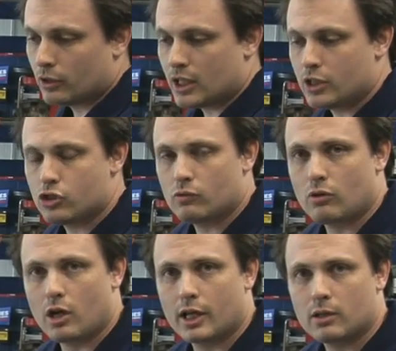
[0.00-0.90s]
engine
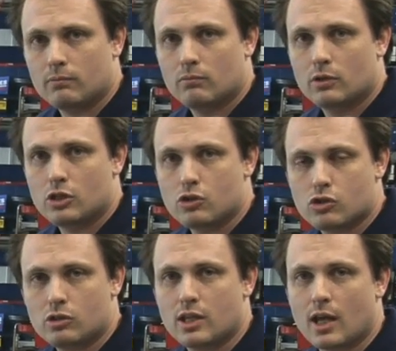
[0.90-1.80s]
running, you
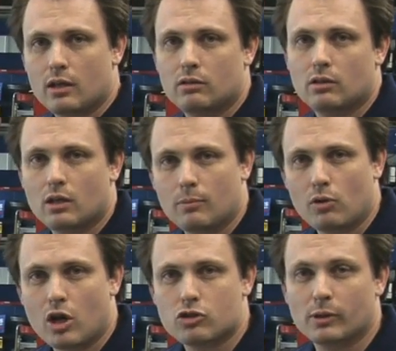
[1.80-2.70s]
should get
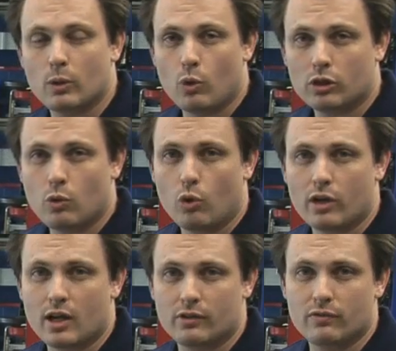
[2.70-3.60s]
approximately 1 quart
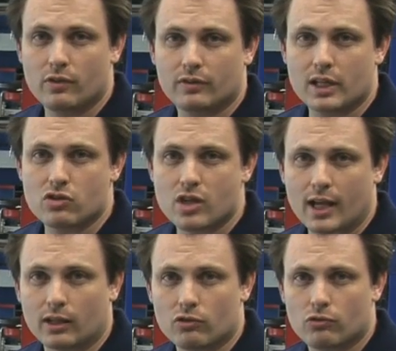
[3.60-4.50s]
every 15
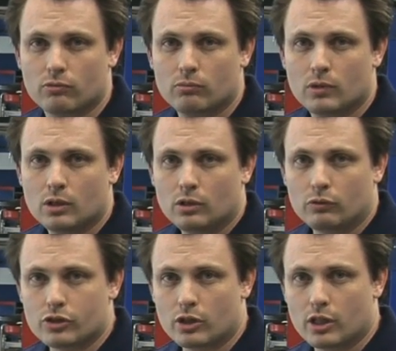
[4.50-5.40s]
seconds
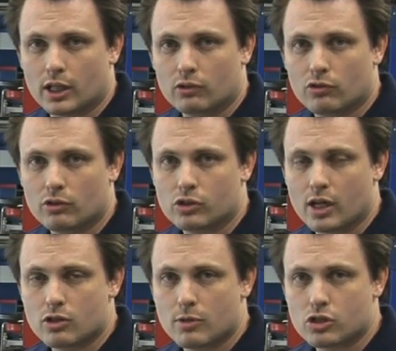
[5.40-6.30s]
returning to the
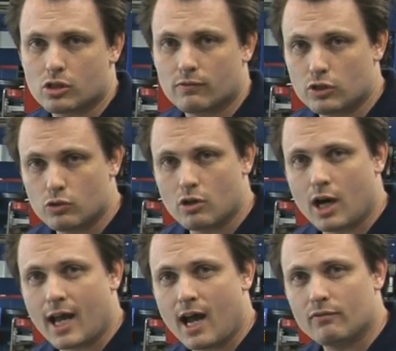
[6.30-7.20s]
transmission. If you do not
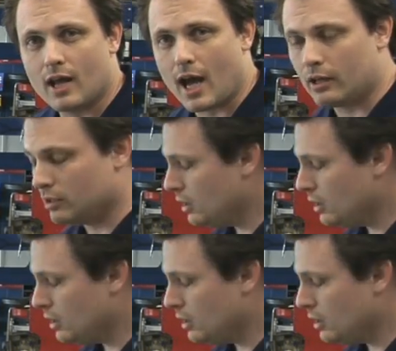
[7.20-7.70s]
have that,